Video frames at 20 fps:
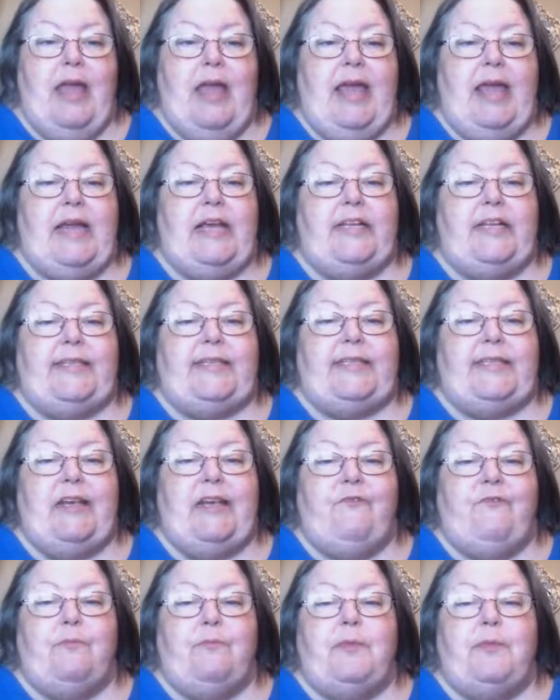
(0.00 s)
He could
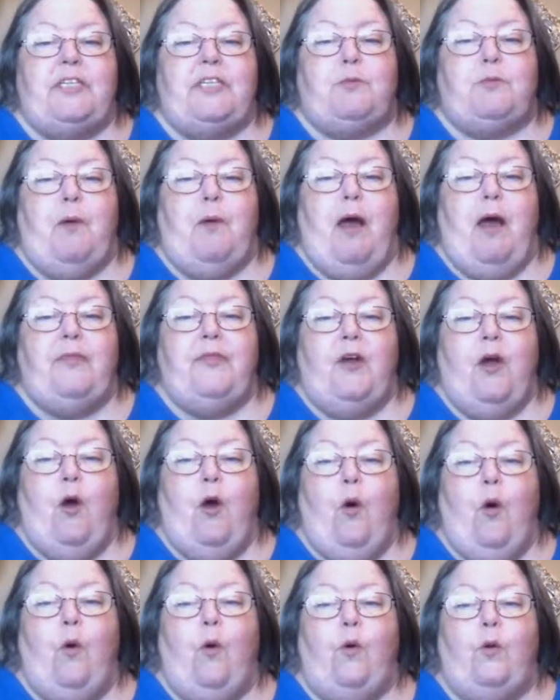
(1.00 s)
see from this spot the
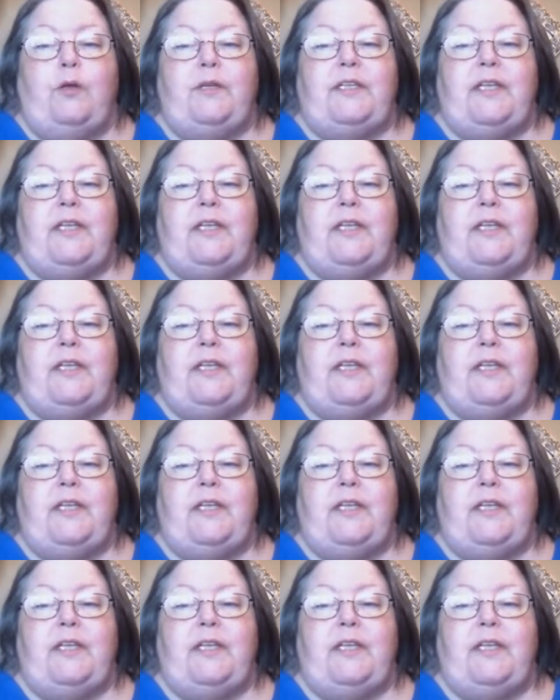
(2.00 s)
whole